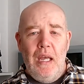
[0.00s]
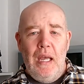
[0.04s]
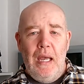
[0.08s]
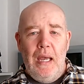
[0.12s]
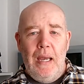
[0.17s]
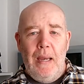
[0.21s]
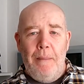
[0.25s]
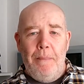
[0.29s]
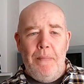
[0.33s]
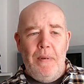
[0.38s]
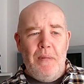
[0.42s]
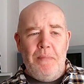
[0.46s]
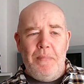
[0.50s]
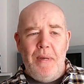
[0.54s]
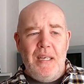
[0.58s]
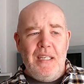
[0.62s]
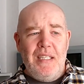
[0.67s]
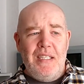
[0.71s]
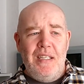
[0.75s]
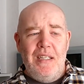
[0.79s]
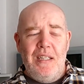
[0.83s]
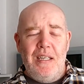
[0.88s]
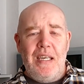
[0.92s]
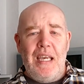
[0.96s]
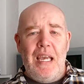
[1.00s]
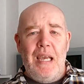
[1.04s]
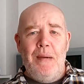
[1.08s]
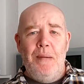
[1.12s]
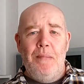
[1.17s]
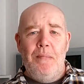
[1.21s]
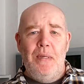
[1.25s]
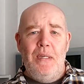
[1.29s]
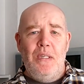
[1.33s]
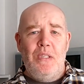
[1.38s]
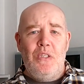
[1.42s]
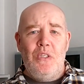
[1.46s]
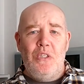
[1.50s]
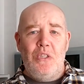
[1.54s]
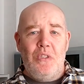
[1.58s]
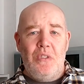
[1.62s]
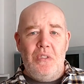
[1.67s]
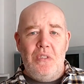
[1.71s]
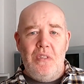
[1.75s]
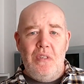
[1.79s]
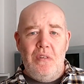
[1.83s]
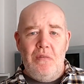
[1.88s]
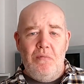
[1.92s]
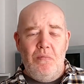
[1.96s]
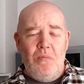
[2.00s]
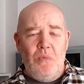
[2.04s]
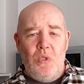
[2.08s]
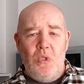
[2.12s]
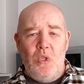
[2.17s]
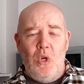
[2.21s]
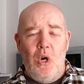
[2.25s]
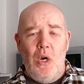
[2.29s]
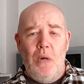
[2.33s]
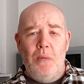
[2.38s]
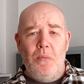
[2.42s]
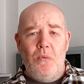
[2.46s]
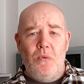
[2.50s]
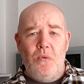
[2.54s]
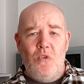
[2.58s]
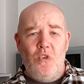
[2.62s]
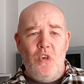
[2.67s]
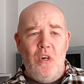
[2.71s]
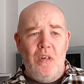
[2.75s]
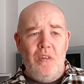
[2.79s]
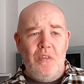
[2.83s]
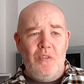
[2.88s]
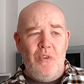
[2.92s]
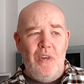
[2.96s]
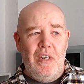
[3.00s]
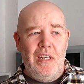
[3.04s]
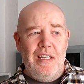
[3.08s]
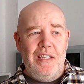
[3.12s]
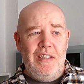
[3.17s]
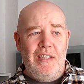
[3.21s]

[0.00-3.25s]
But basically the game is just time trials, really.